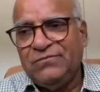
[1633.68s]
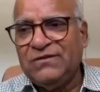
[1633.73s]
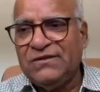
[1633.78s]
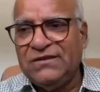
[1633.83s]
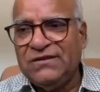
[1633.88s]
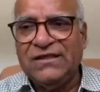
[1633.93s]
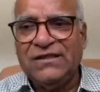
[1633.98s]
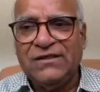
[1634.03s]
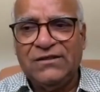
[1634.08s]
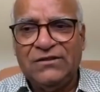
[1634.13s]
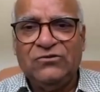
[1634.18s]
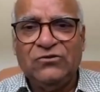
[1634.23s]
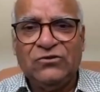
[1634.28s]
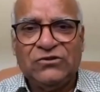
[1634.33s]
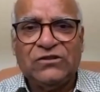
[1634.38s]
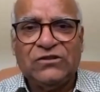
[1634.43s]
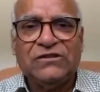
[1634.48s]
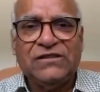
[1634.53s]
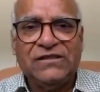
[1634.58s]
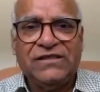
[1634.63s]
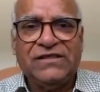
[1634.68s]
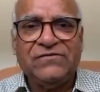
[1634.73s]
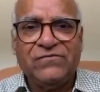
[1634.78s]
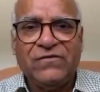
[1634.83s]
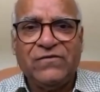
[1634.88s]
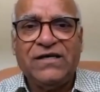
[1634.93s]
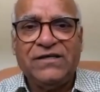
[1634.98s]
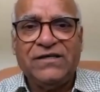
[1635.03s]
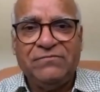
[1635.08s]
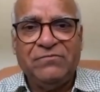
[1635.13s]
those are the
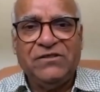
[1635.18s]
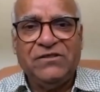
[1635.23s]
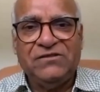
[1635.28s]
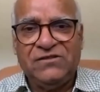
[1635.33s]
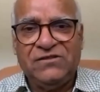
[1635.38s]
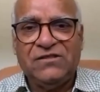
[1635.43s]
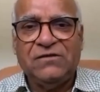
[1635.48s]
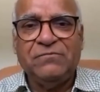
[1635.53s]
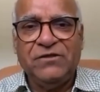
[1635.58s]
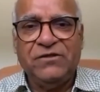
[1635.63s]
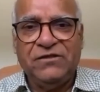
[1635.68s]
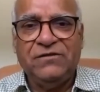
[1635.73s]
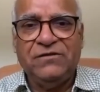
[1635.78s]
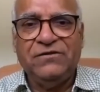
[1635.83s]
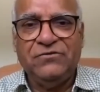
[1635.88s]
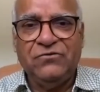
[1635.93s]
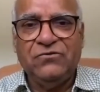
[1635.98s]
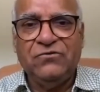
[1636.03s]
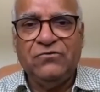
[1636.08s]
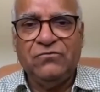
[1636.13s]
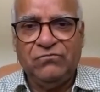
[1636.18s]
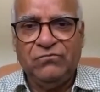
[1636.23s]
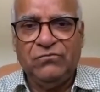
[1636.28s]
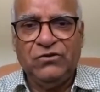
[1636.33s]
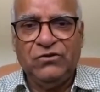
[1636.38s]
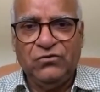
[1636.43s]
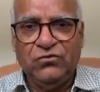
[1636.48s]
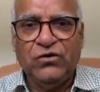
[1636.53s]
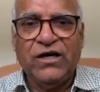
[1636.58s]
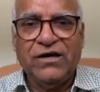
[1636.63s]
requirements. I mean,
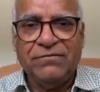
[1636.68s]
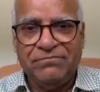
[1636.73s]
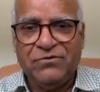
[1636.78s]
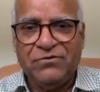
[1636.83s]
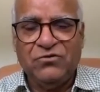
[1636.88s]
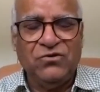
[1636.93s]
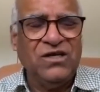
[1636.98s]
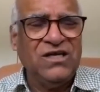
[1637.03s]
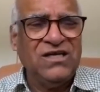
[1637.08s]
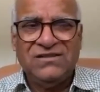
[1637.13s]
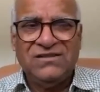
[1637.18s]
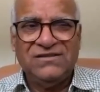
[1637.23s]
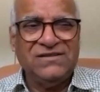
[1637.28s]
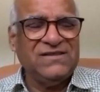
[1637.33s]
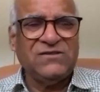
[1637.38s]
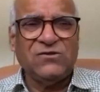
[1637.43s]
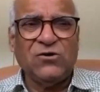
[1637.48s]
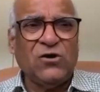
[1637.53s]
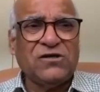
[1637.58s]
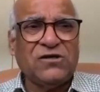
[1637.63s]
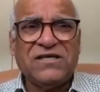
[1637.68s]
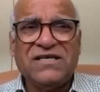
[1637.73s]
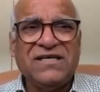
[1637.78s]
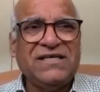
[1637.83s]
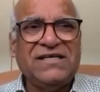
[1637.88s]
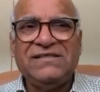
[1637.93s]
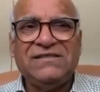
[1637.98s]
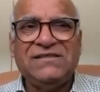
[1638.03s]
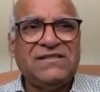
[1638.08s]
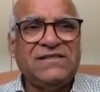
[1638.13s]
you have to, this
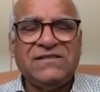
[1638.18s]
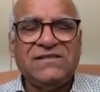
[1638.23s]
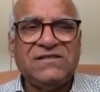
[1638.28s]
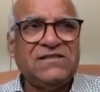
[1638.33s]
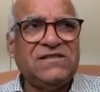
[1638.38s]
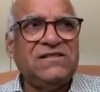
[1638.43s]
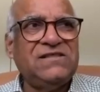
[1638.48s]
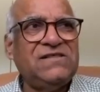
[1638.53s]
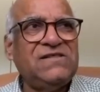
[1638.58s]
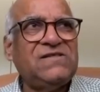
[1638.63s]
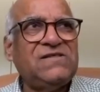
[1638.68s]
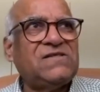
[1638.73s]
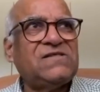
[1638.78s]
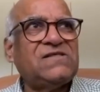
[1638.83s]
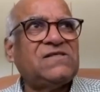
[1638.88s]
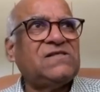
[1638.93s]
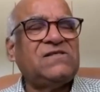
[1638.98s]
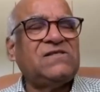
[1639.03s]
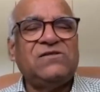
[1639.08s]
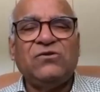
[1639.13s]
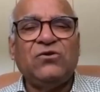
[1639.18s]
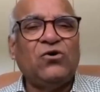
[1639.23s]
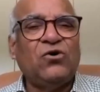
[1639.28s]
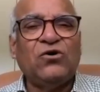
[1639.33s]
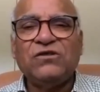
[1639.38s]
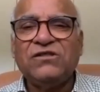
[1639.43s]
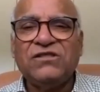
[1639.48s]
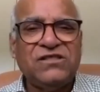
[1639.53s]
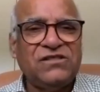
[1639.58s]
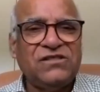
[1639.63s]
organization is
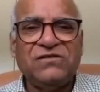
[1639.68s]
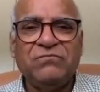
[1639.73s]
not